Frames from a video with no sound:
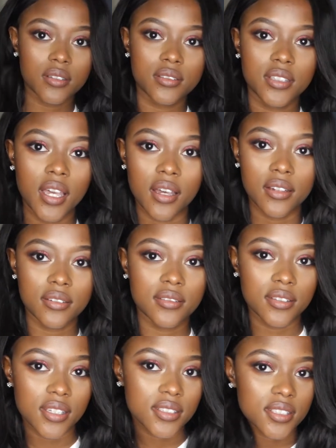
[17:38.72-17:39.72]
Yeah,
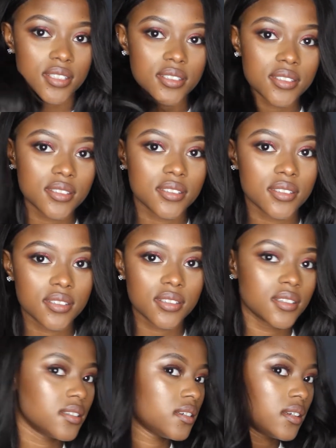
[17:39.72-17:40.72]
this is
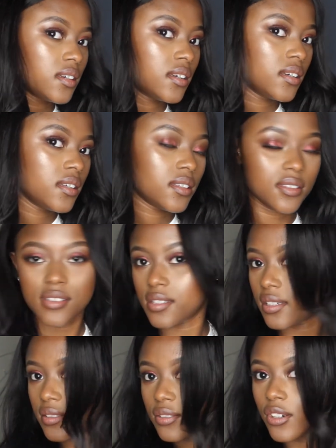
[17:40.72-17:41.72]
the
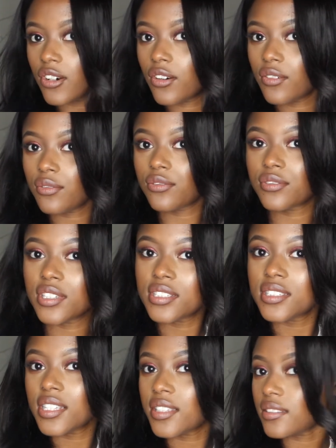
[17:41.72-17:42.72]
end of
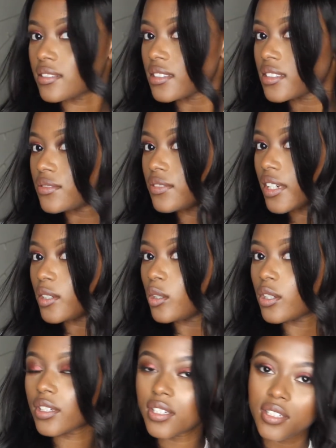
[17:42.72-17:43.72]
this. Is it, it's the final
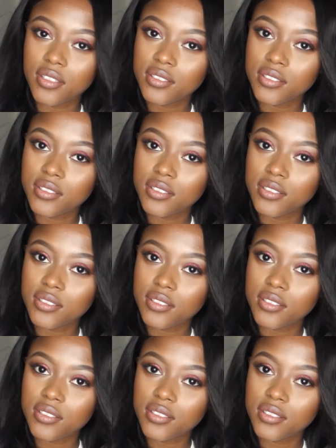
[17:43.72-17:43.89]
look.